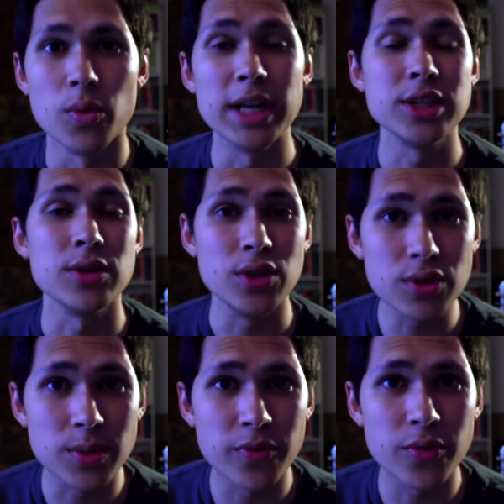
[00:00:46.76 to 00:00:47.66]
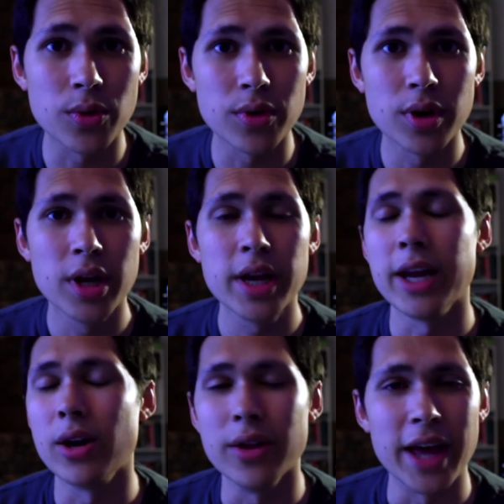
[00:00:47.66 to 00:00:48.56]
I still use them for,
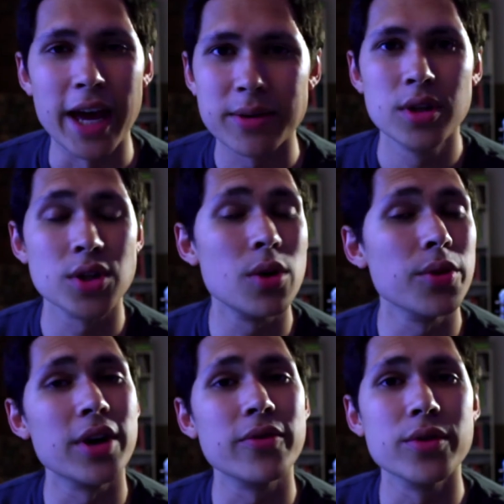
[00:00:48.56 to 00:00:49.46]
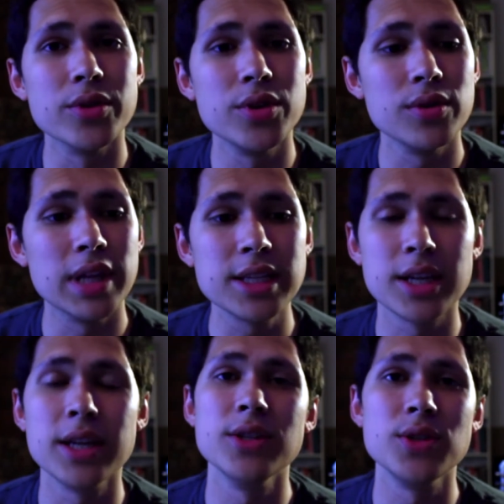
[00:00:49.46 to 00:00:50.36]
and all that. So without further ado, let's
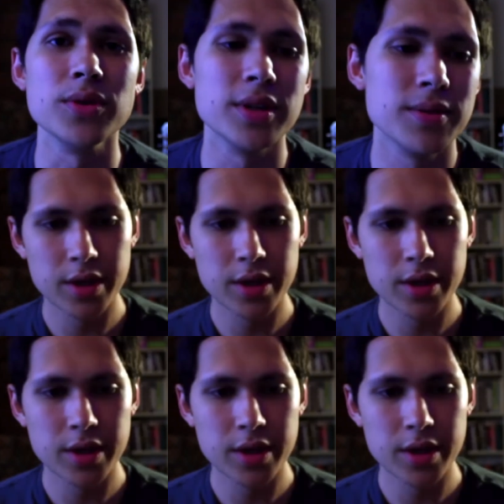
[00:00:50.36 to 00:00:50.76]
get into it.